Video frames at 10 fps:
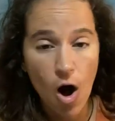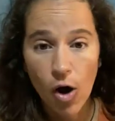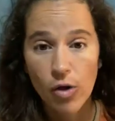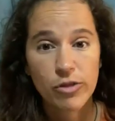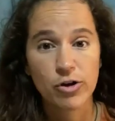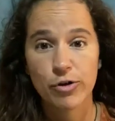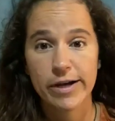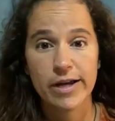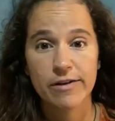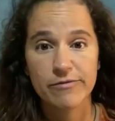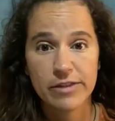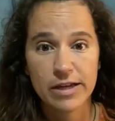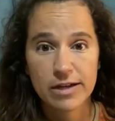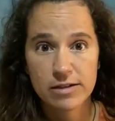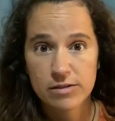all the creative
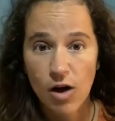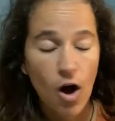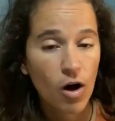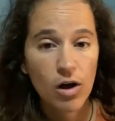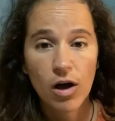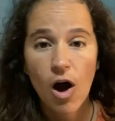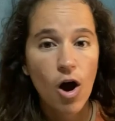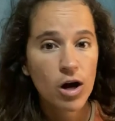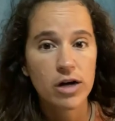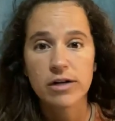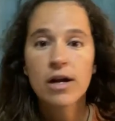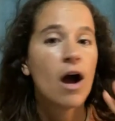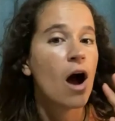things, all art,